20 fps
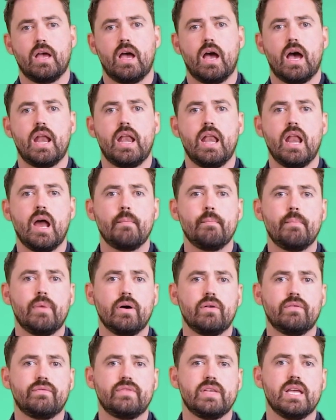A number
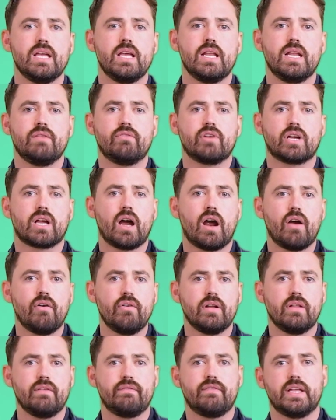of yearly
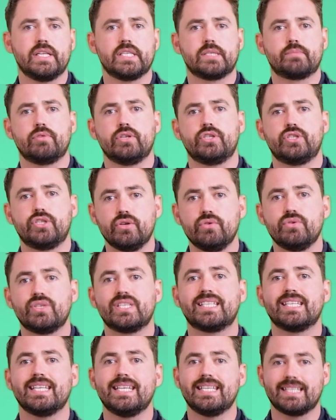recurrent events produce
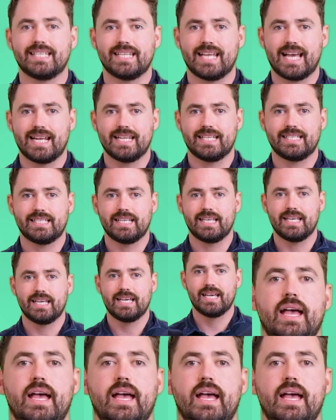seasonality.